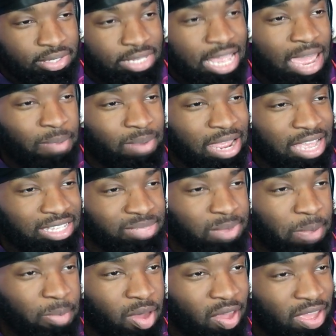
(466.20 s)
Tap dance,
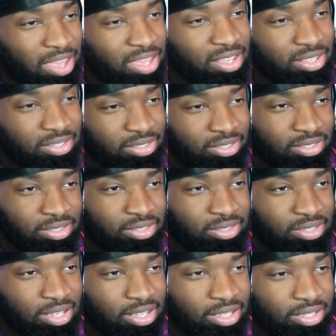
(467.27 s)
my boy.
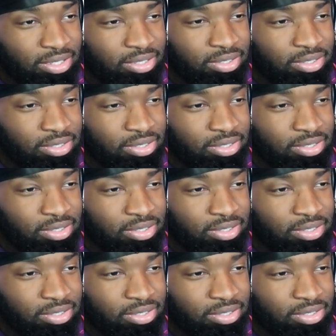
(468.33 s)
Go